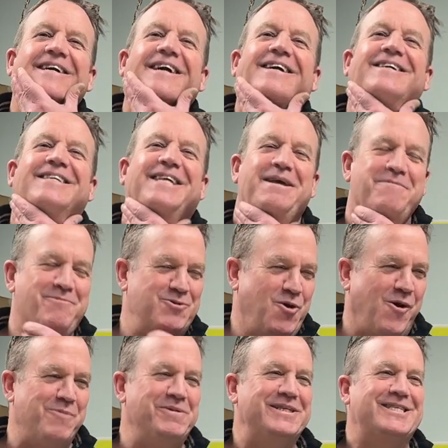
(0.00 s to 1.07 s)
An
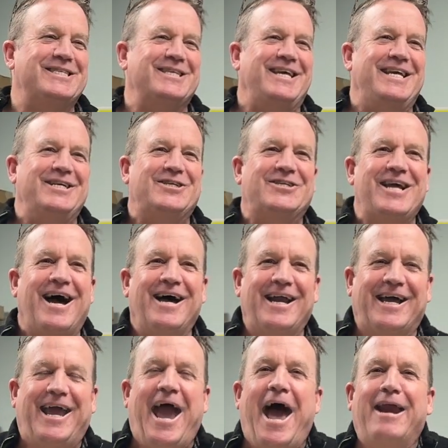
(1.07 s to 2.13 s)
enormous slingshot. A
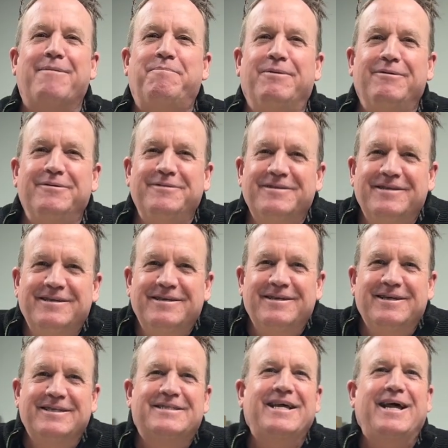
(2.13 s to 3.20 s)
catapult.
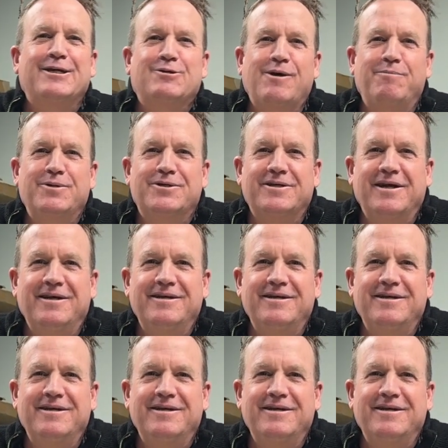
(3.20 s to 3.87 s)
Isn't that a trebuchet?